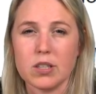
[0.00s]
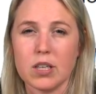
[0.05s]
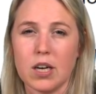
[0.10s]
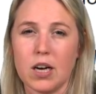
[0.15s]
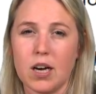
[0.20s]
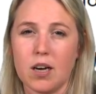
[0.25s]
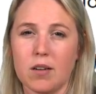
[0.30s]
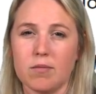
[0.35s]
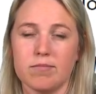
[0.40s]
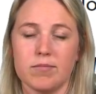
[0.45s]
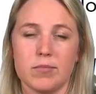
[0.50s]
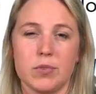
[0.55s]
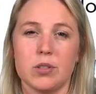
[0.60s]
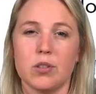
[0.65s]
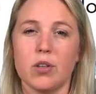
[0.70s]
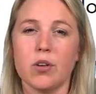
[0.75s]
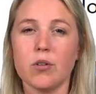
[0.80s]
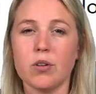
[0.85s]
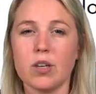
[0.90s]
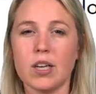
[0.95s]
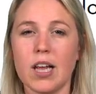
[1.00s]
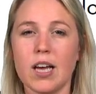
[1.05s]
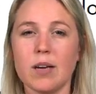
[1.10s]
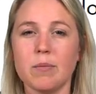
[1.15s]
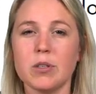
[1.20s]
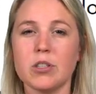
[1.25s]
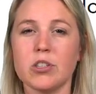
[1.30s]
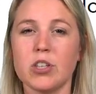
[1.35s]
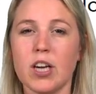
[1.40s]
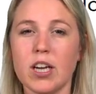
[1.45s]
you know,
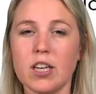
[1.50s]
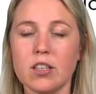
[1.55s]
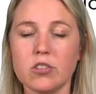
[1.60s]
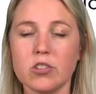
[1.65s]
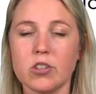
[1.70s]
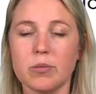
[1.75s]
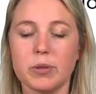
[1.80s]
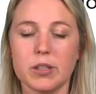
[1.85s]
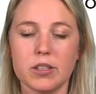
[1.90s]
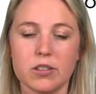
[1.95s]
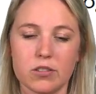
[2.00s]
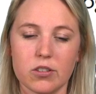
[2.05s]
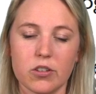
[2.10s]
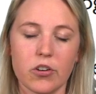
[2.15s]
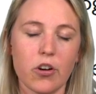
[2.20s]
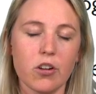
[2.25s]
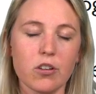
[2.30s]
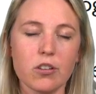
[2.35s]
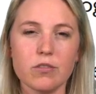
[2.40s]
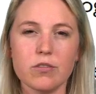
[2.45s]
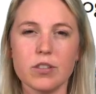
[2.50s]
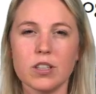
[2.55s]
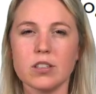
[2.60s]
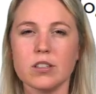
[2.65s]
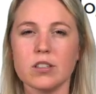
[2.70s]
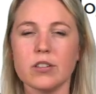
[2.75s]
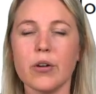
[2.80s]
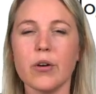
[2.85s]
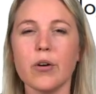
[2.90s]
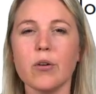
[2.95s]
climate change, I mean, not all of us
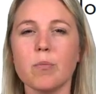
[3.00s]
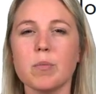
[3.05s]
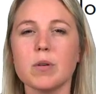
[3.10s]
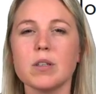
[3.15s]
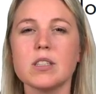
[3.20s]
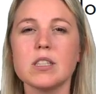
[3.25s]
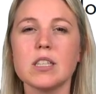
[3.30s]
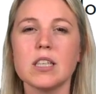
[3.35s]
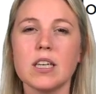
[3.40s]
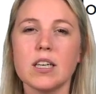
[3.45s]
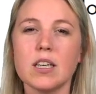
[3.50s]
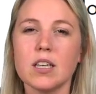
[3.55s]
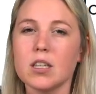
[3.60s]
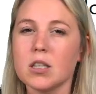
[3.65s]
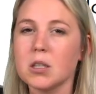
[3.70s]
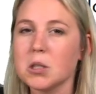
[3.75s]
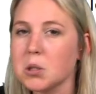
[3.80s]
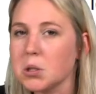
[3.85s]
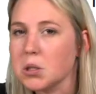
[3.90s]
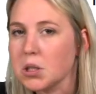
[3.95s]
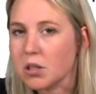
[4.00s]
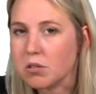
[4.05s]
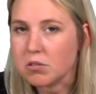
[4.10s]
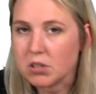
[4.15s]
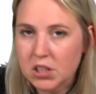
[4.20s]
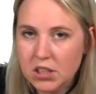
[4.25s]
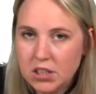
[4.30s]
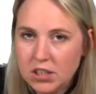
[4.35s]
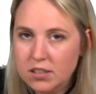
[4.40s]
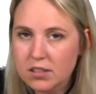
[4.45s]
know, but
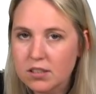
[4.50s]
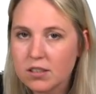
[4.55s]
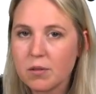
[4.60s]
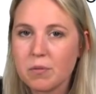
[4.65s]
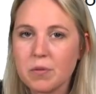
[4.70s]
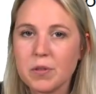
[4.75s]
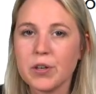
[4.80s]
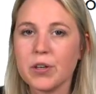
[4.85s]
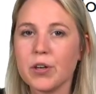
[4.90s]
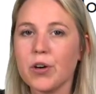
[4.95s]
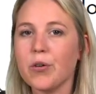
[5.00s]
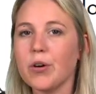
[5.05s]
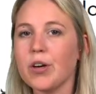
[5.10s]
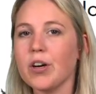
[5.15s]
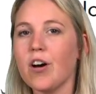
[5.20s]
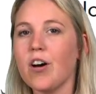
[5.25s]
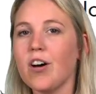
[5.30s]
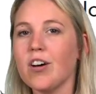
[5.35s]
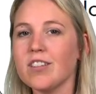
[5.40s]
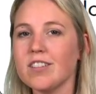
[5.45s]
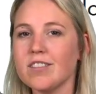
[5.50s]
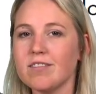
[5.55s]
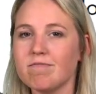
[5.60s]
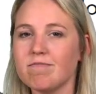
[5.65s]
there is something going on.